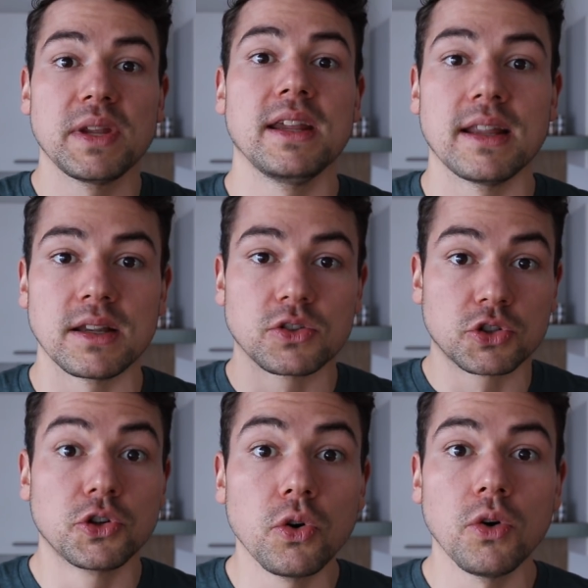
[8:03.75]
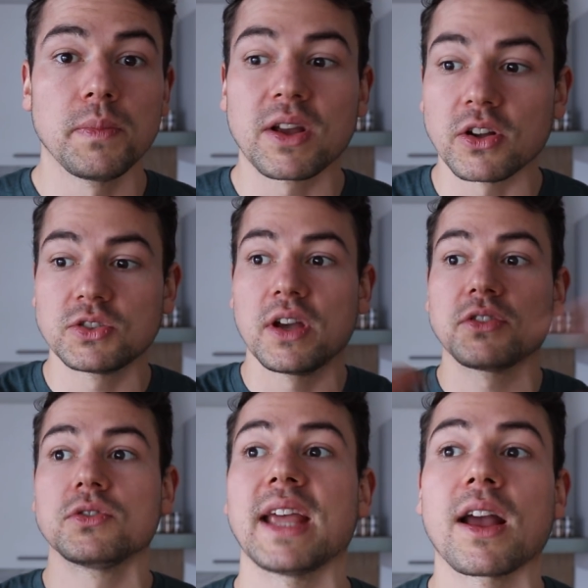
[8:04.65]
be true, because you
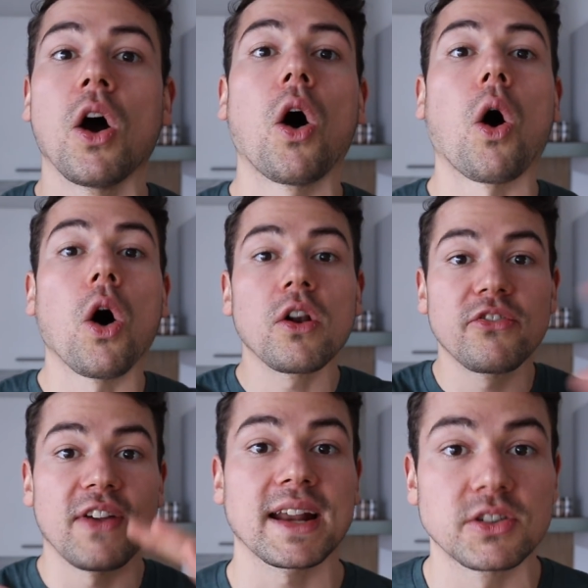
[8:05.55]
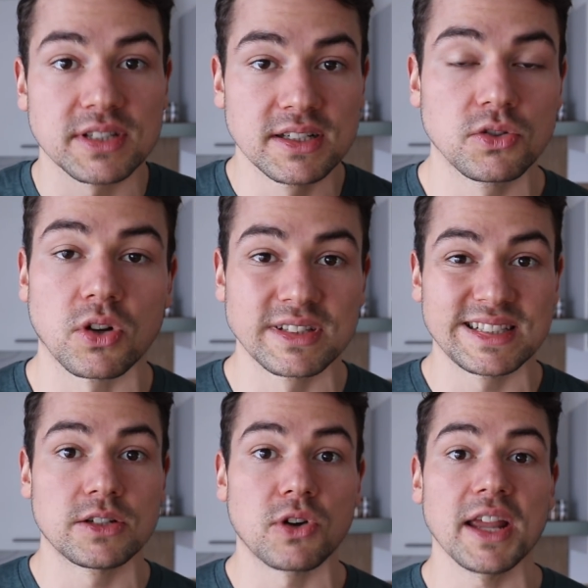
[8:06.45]
have to take all factors into
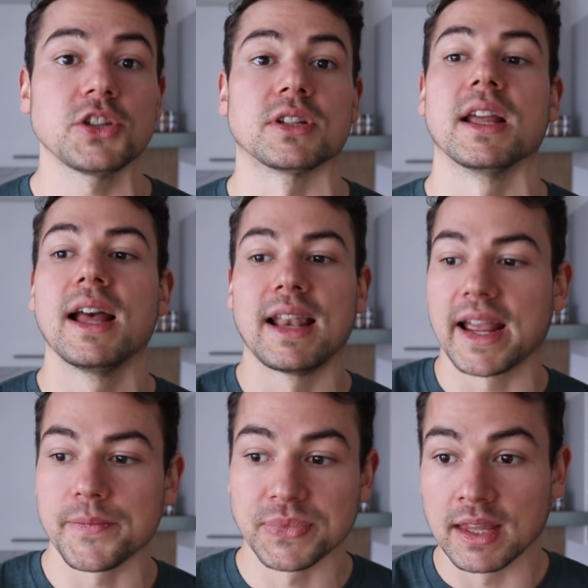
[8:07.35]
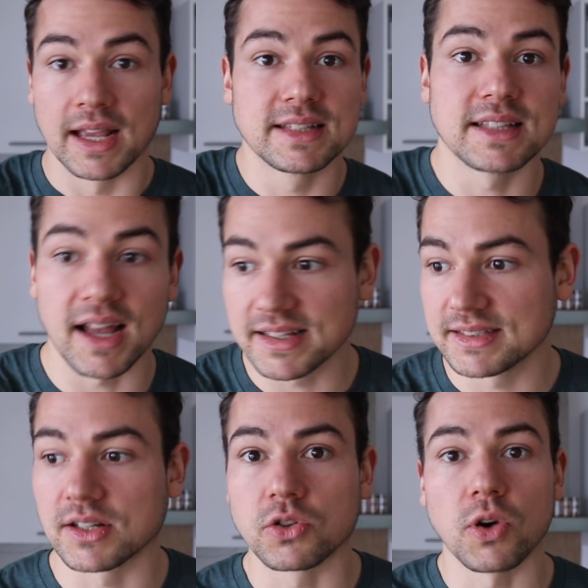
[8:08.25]
consideration. Like, it starts
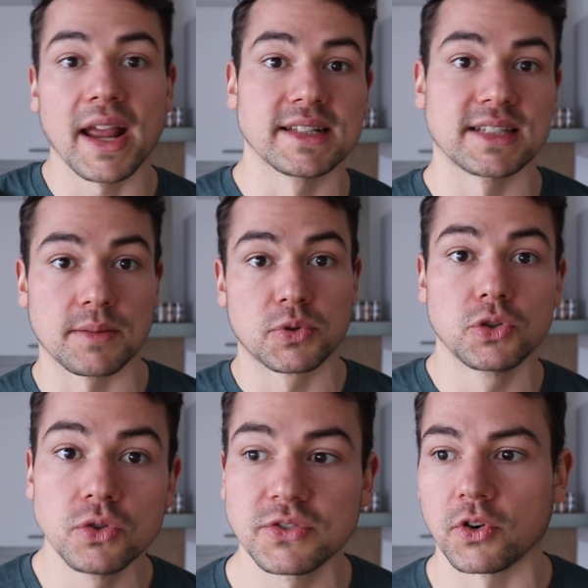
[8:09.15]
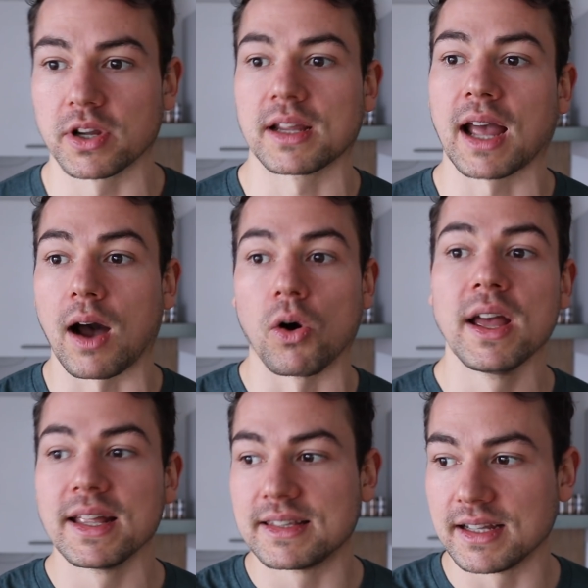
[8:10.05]
the grains that are produced for the cow,
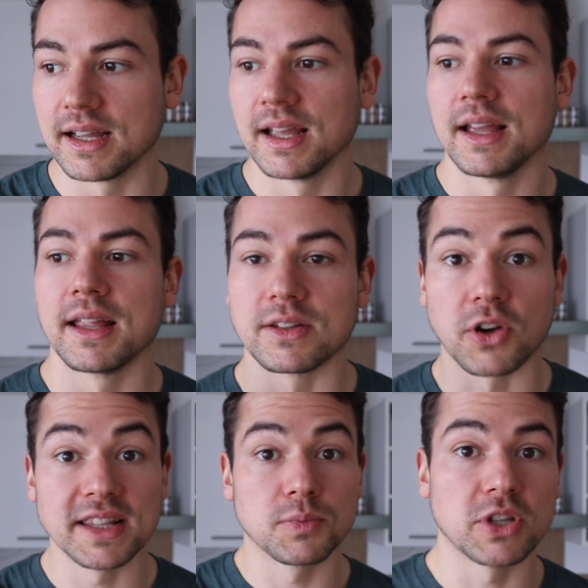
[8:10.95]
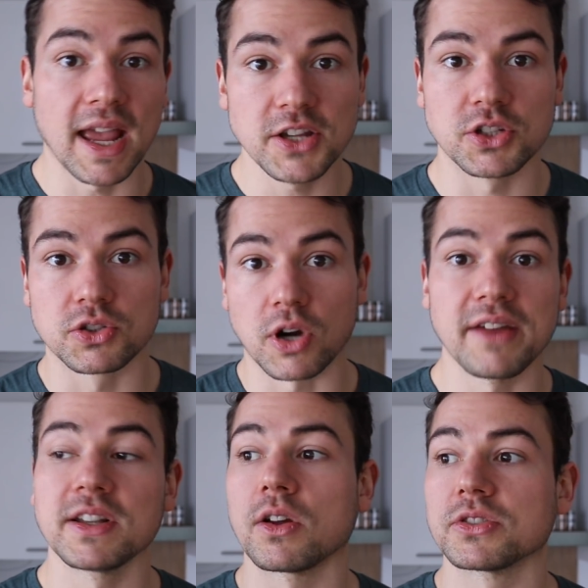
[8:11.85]
the transportation,
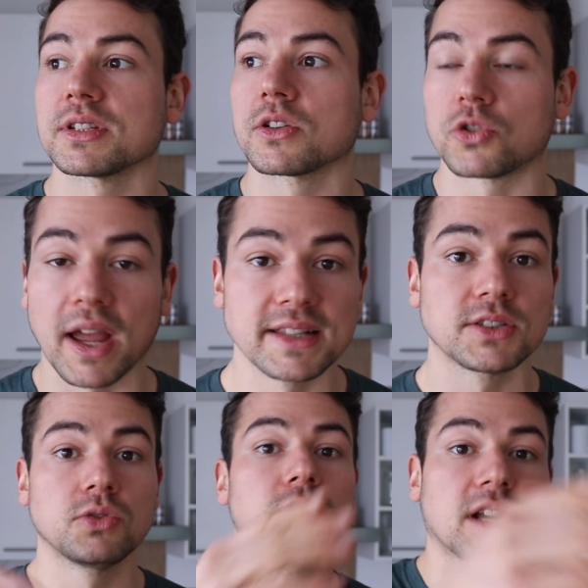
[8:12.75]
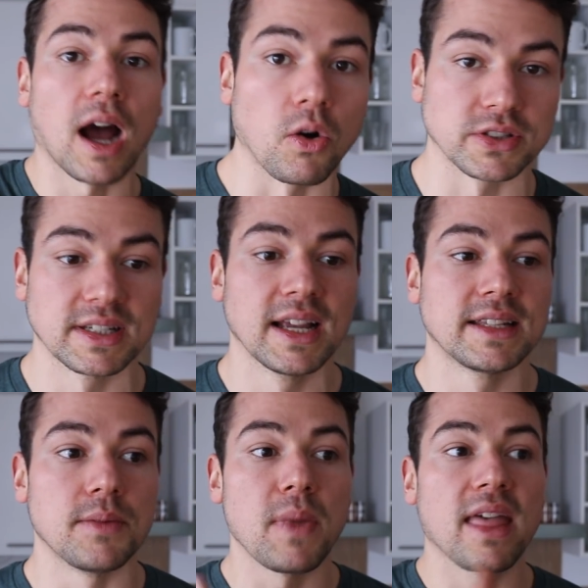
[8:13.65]
driving those grains to the cows,
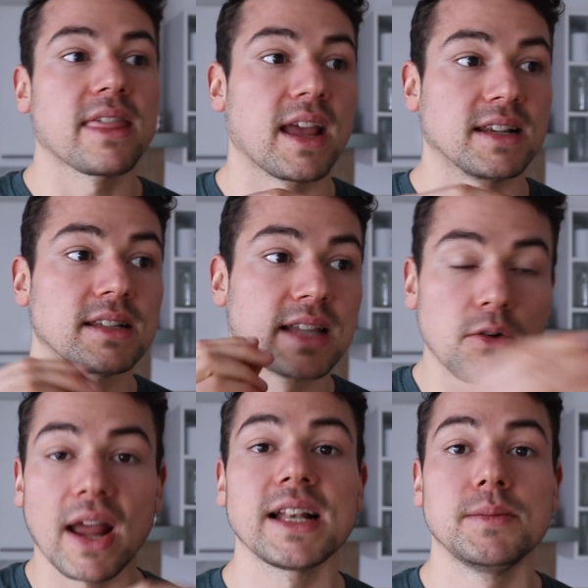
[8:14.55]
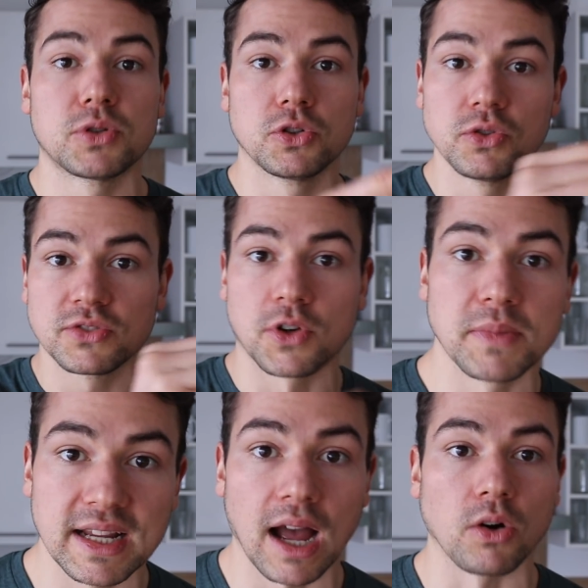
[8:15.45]
the methane directly produced from
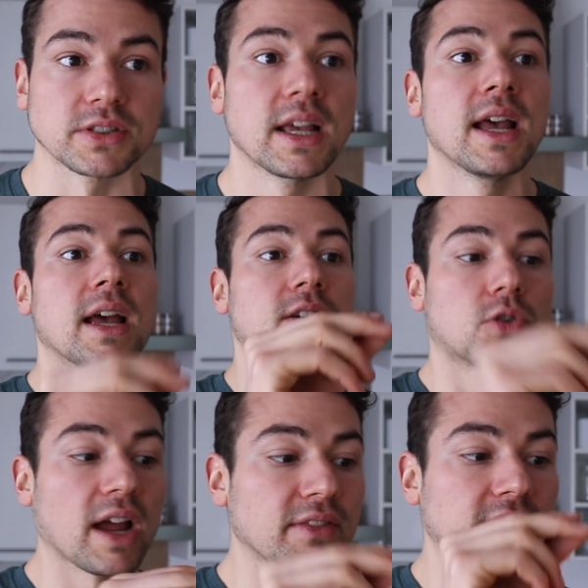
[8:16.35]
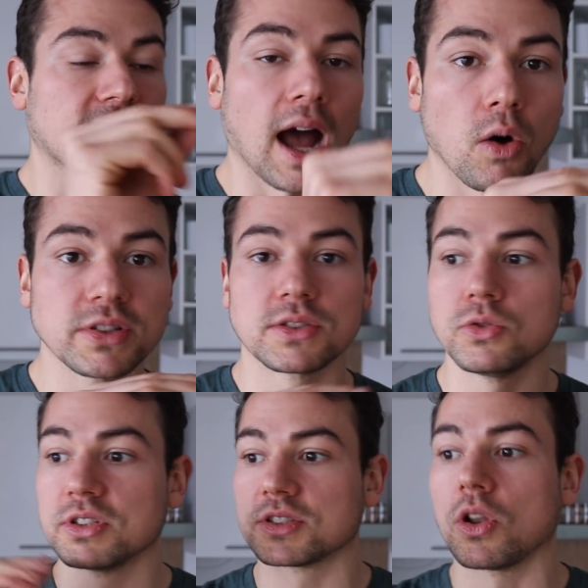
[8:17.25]
the cows, driving the cows
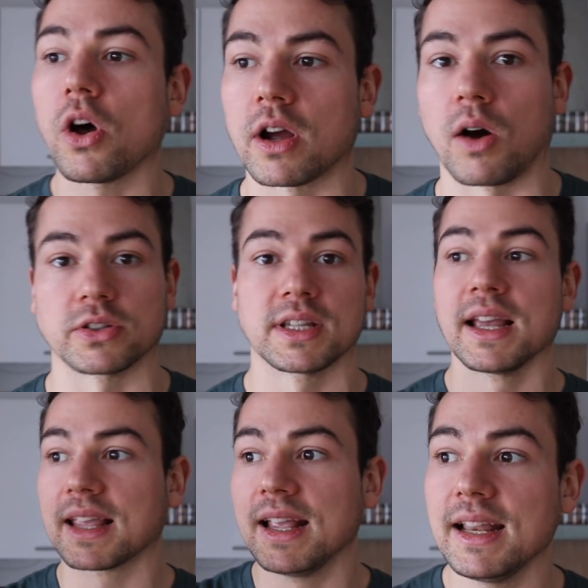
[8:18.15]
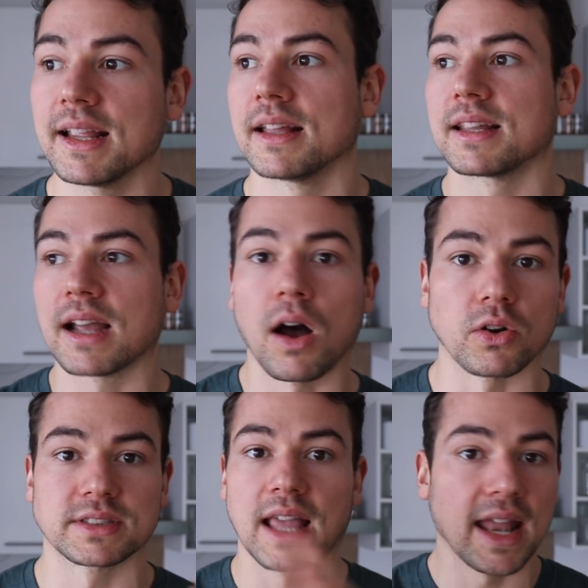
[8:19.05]
to the slaughterhouse, killing the
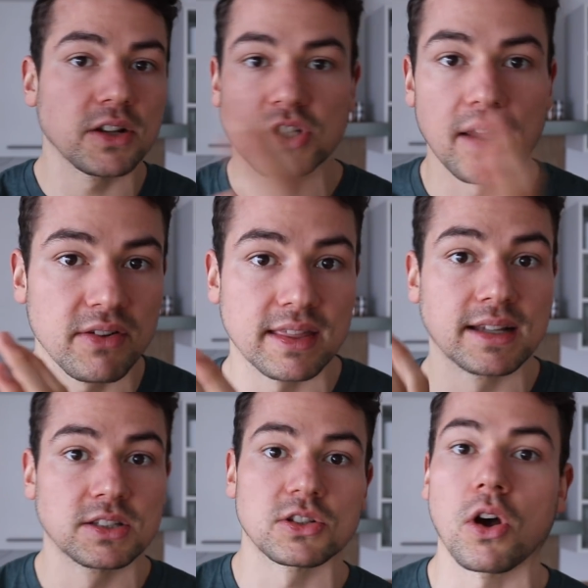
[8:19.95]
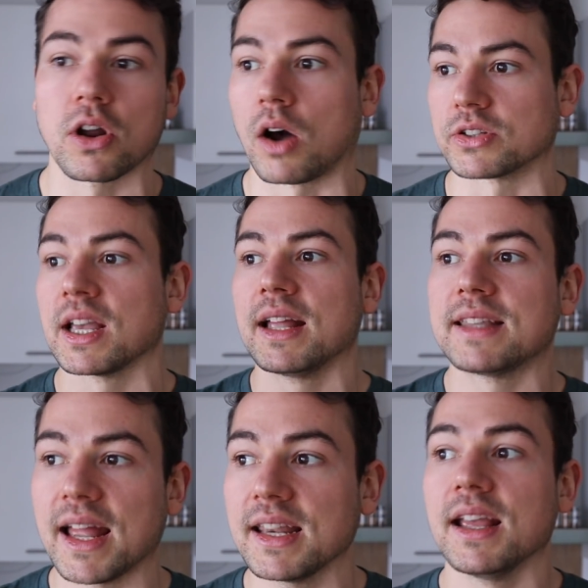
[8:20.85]
cows, the energy, everything in the slaughterhouse,
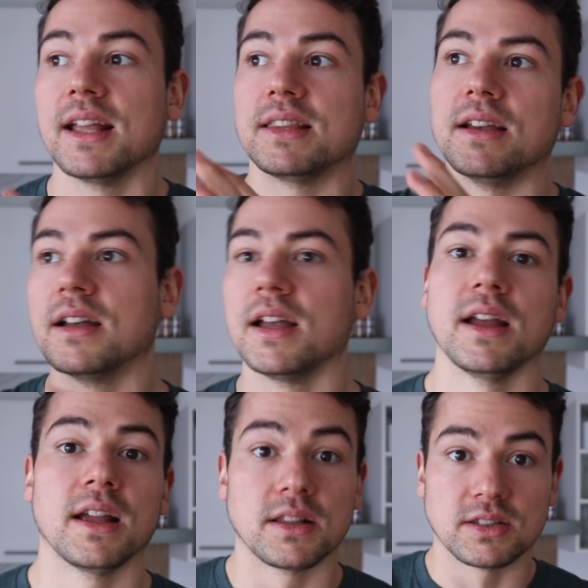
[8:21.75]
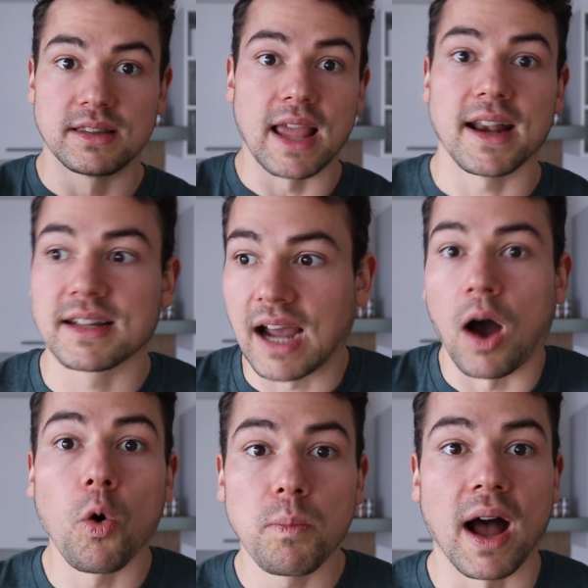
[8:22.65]
then the dead
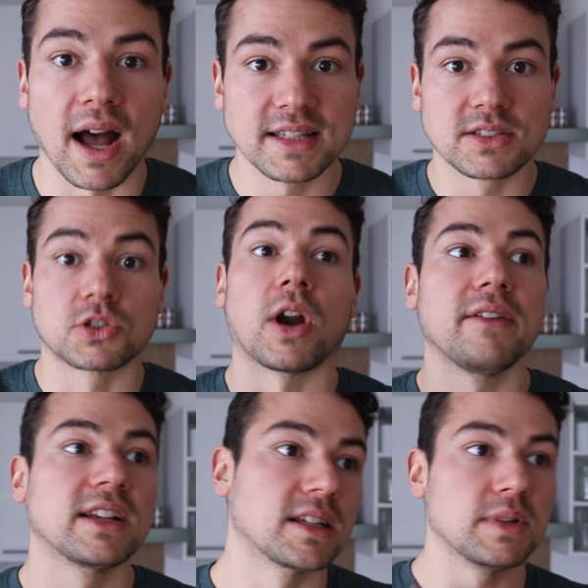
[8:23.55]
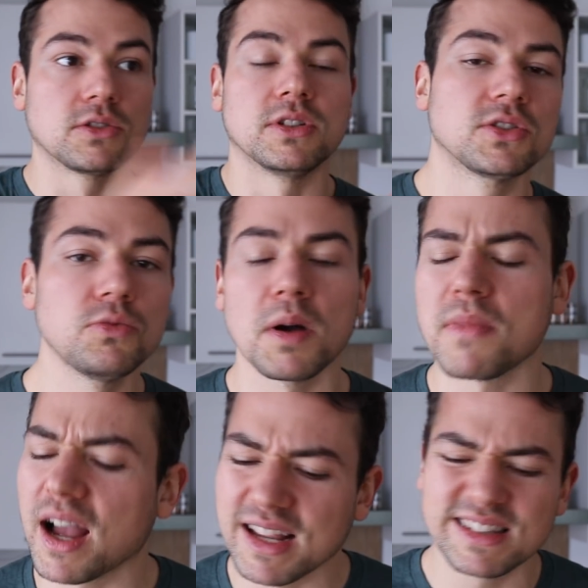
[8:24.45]
cow parts, driving them into the
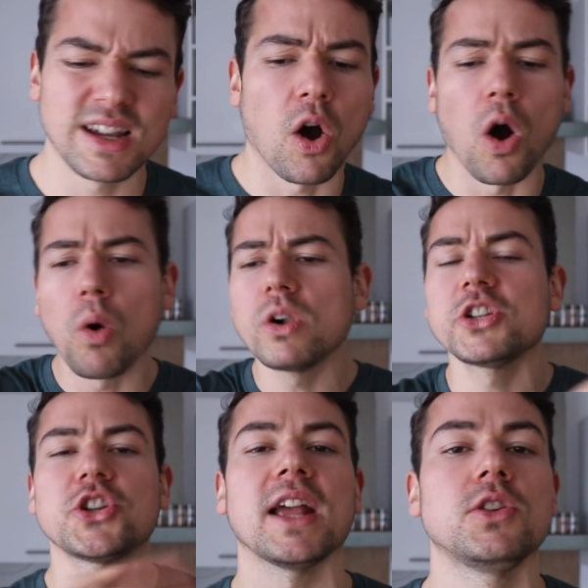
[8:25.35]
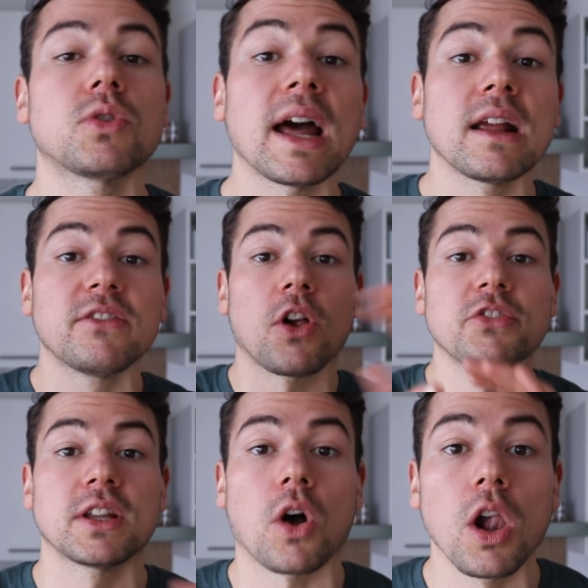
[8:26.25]
supermarket, the whole chain. You gotta
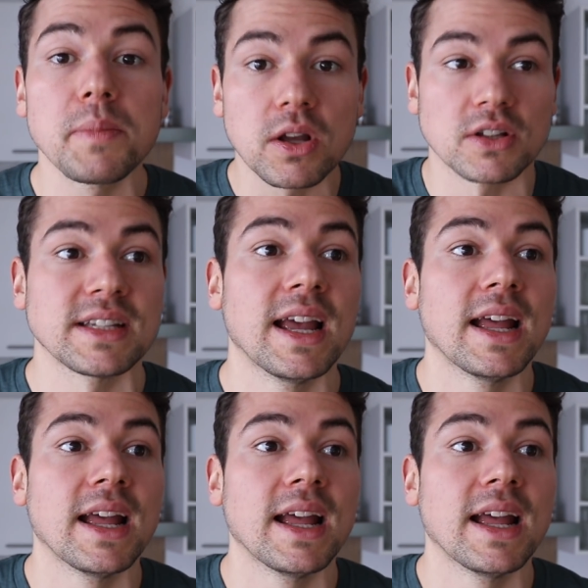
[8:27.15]
involve it all, because